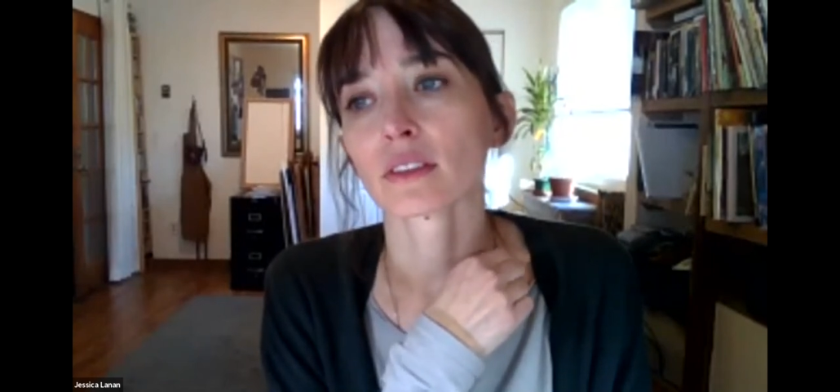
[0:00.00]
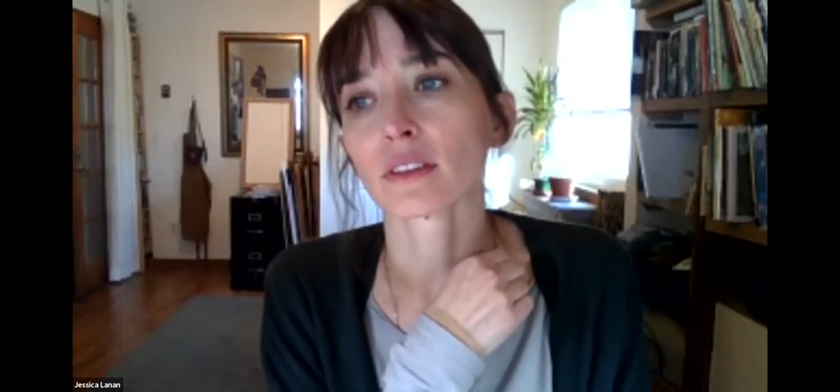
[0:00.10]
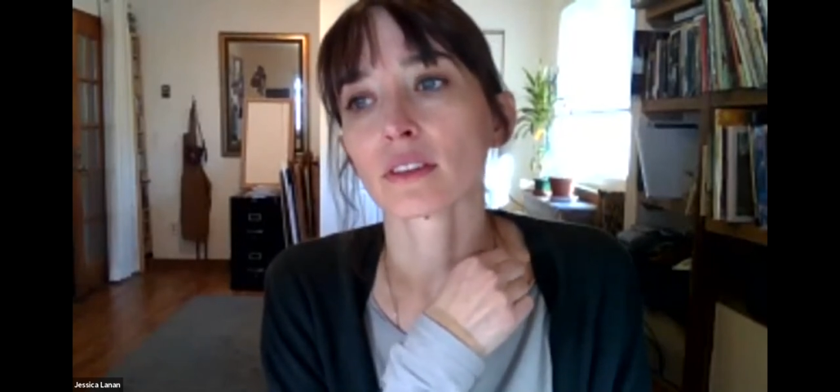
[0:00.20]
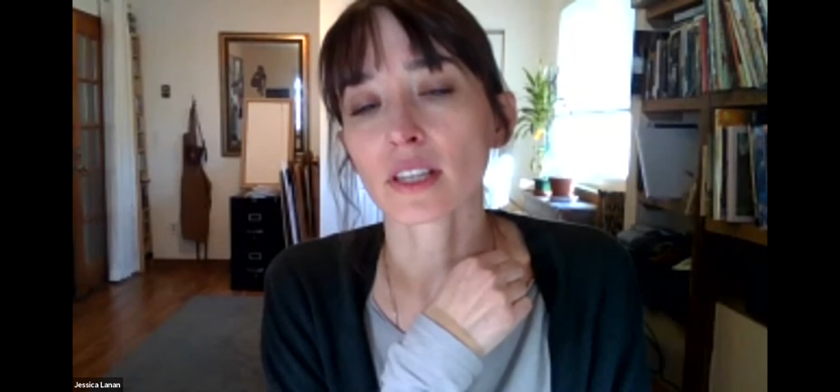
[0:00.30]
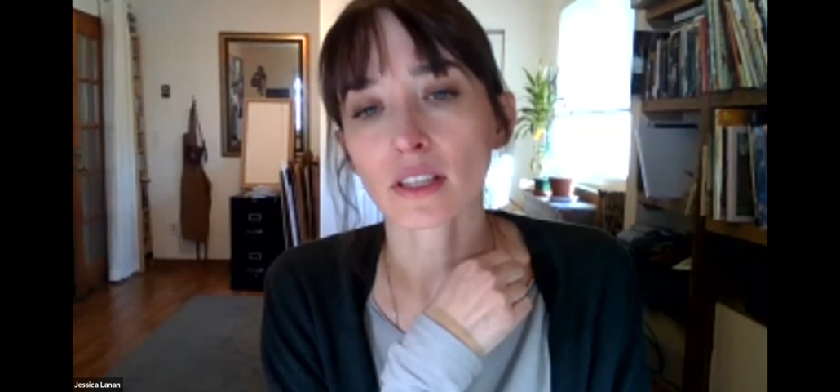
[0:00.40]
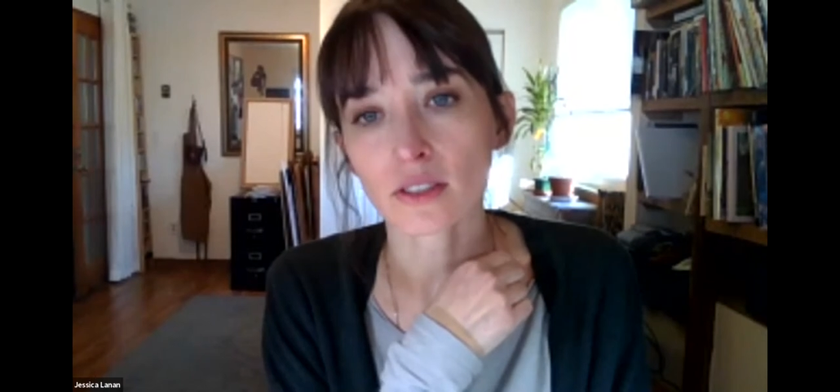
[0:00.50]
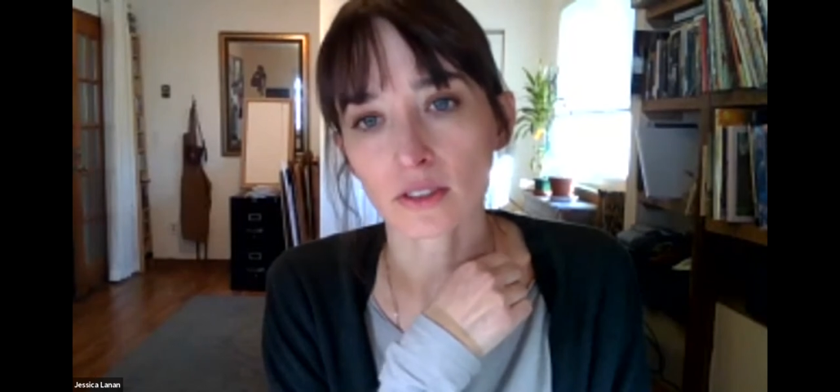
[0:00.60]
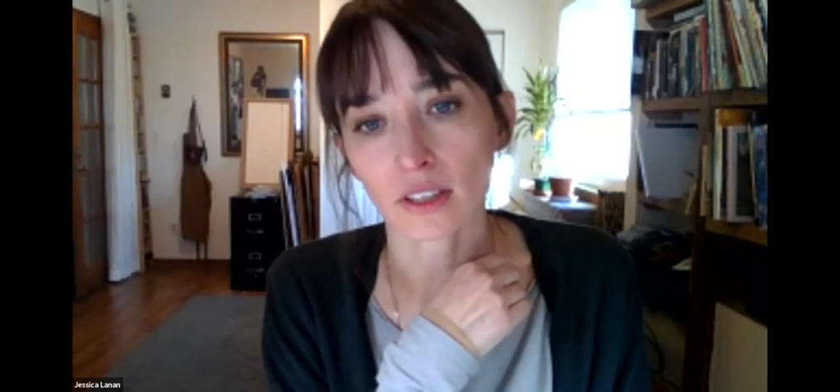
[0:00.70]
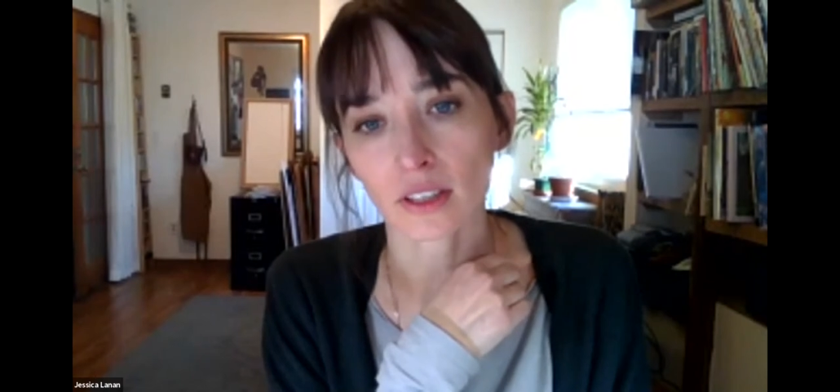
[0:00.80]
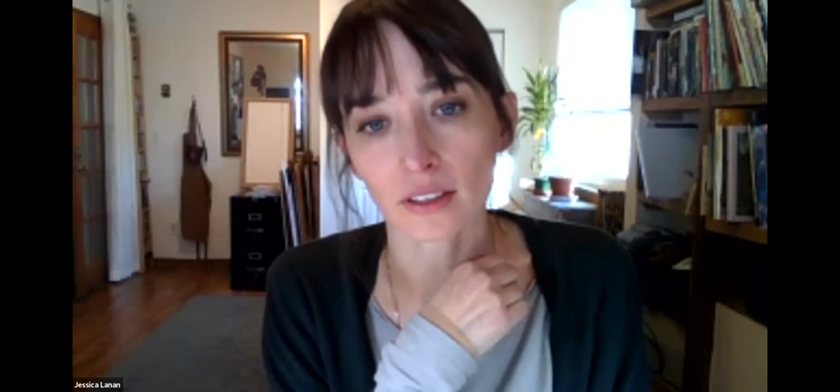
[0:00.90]
this
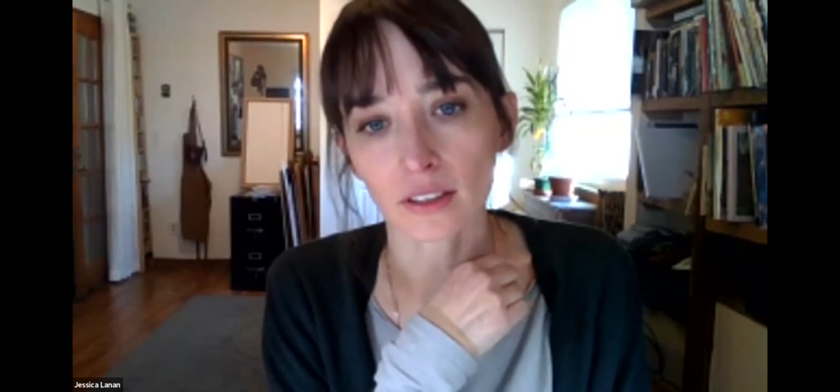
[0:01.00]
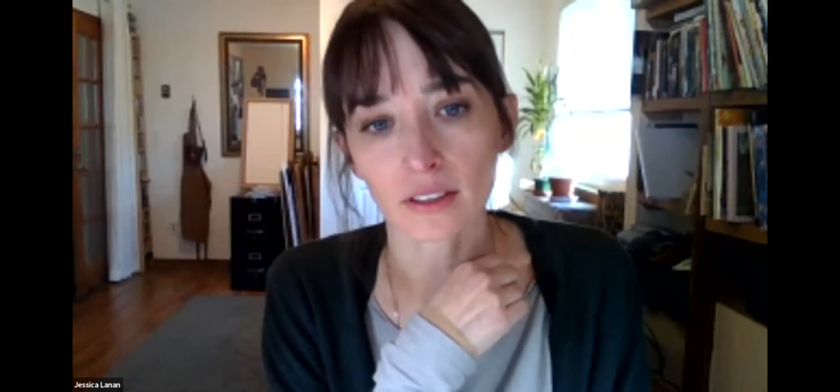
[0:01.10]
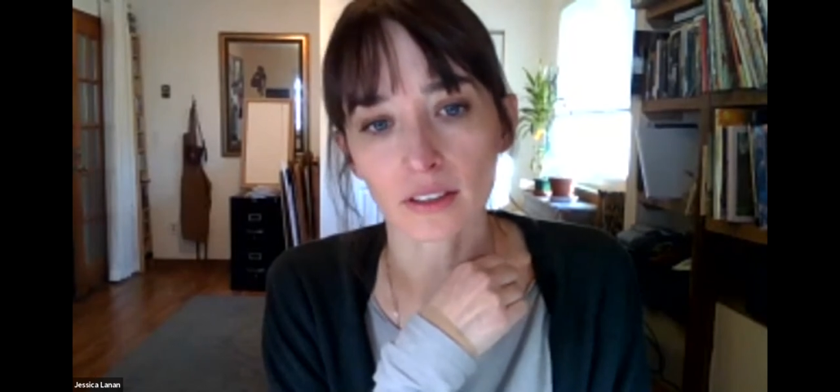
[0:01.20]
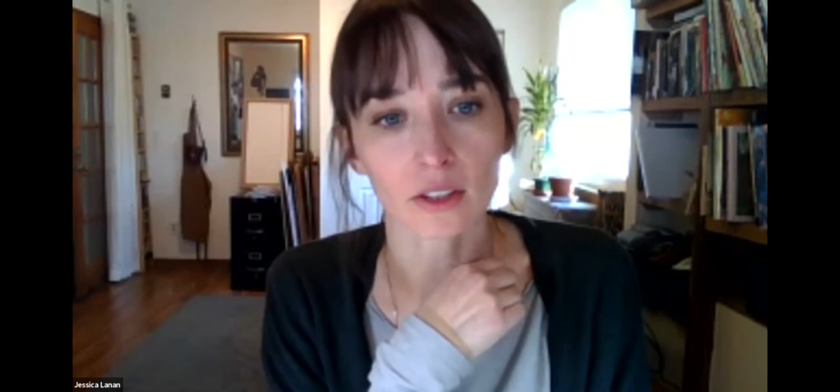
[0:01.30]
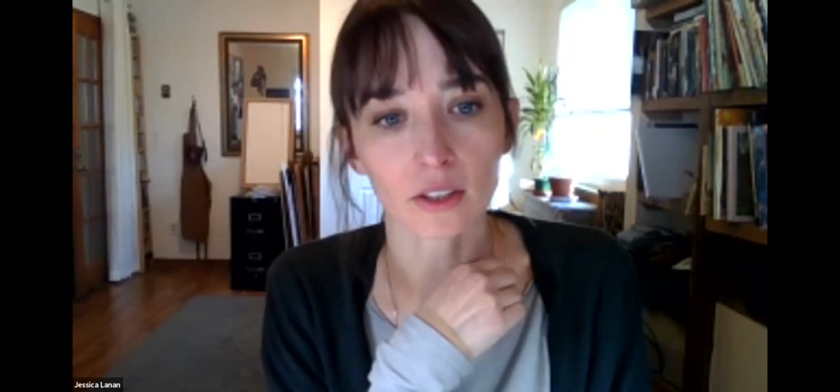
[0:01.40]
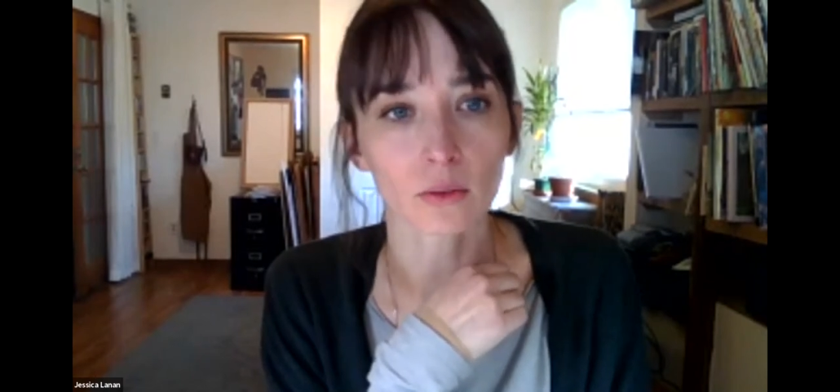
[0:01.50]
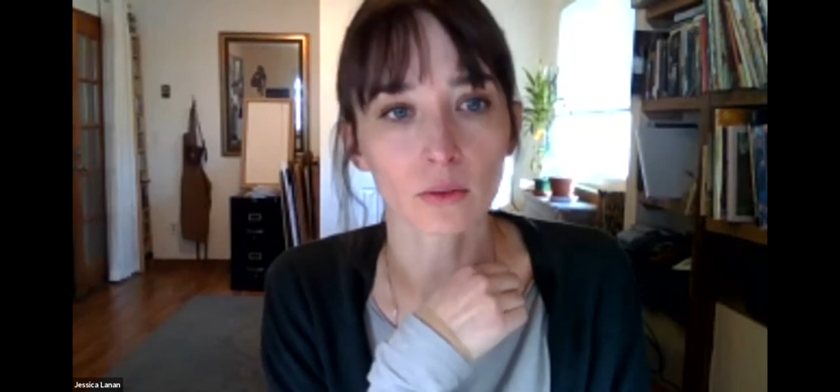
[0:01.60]
history, like you